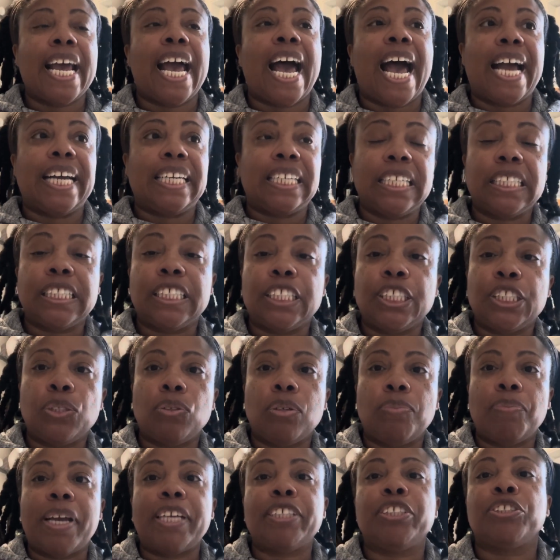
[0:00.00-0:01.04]
I need to do
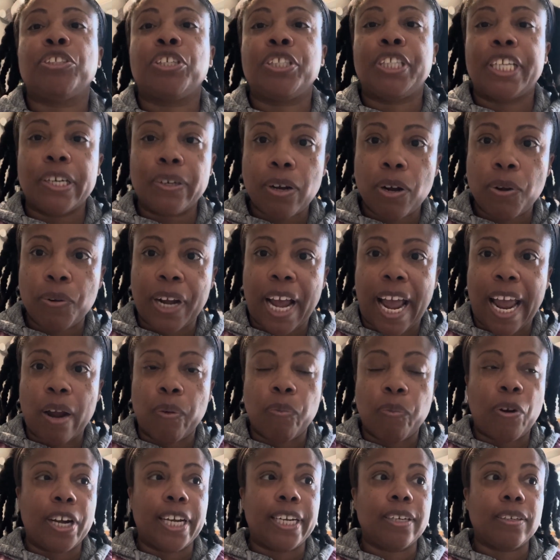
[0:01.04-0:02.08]
to make sure they're okay
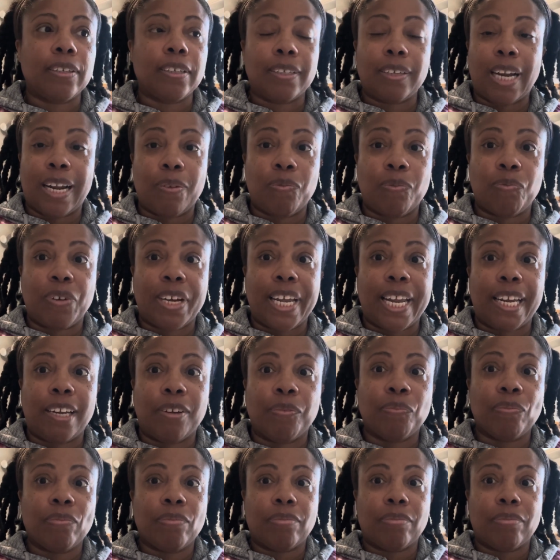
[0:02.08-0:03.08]
when when